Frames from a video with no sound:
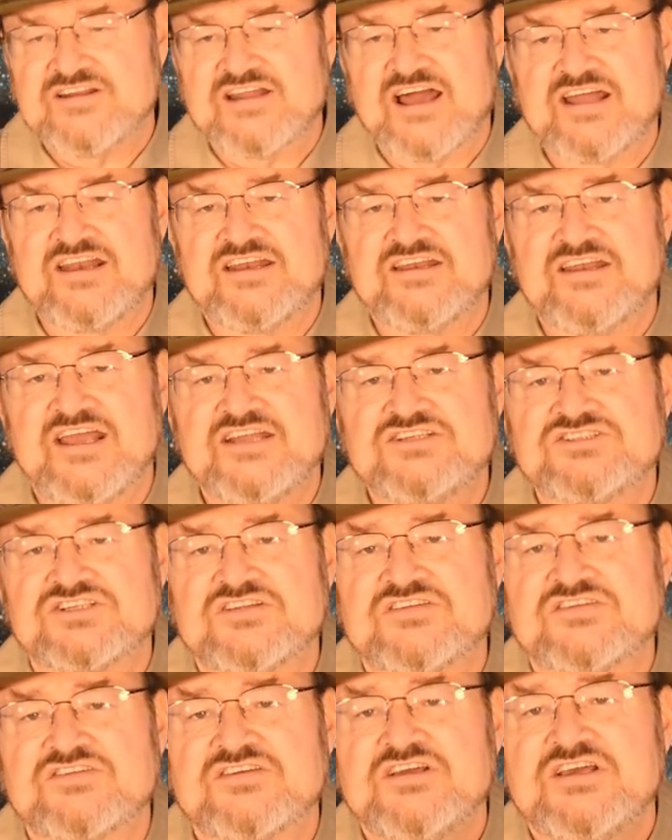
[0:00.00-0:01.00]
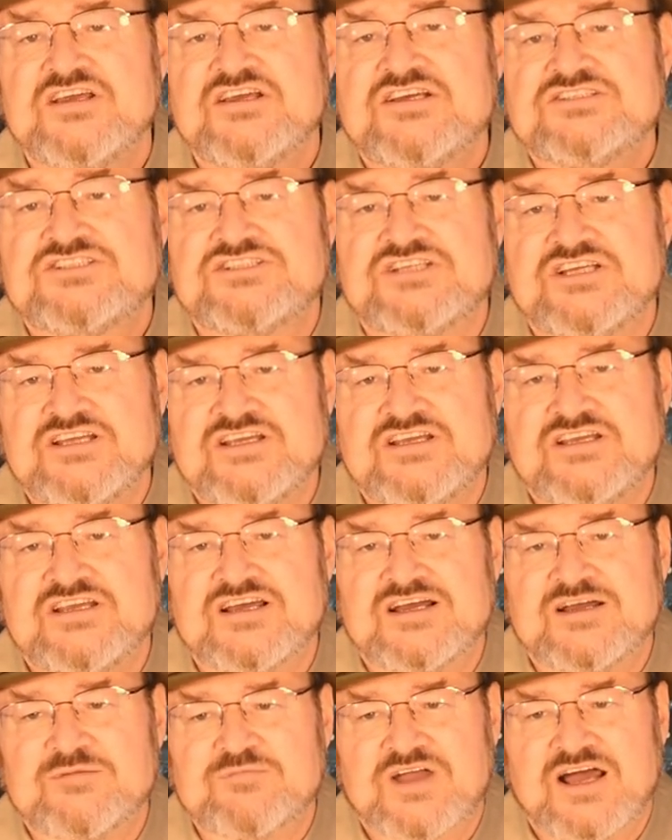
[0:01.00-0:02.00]
United Nations,
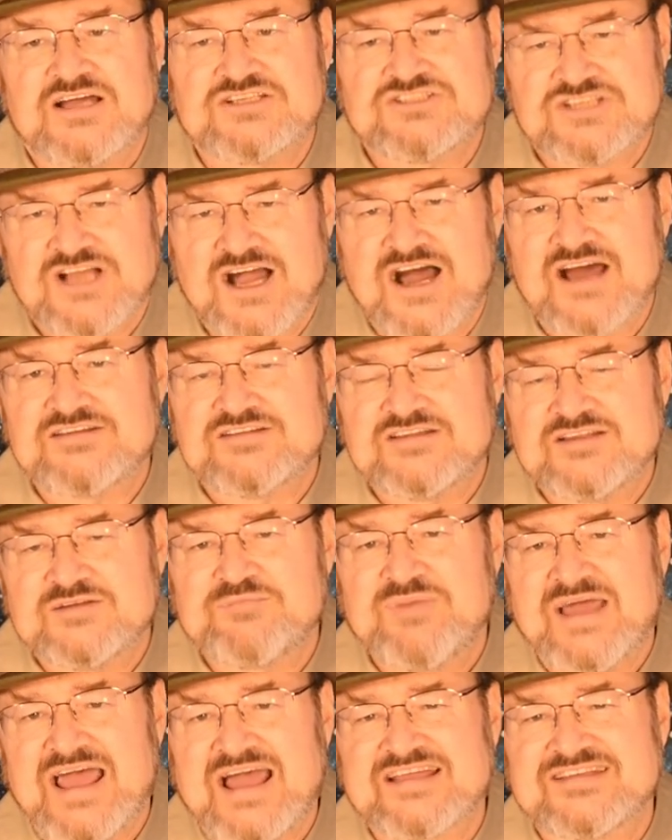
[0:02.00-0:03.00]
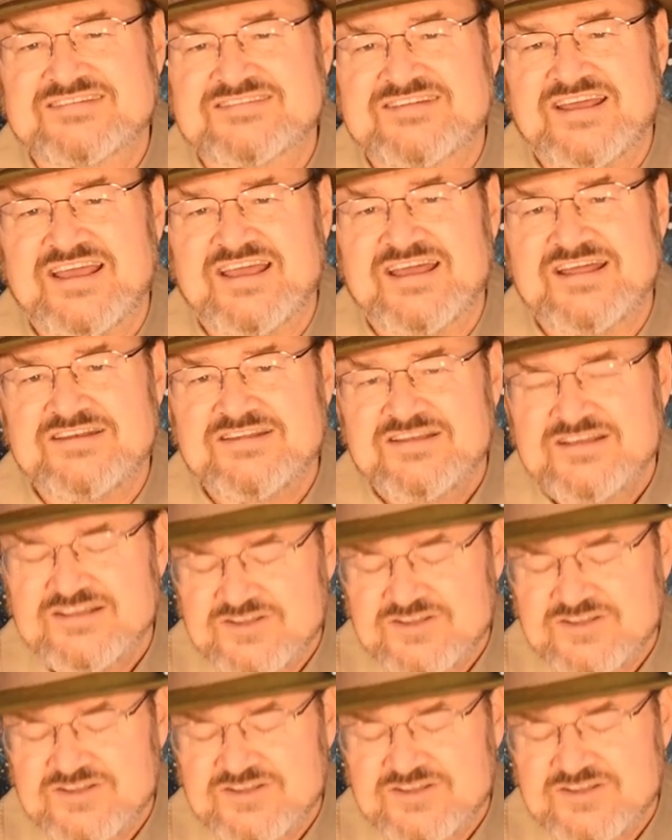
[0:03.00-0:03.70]
she um, got shot in Pakistan.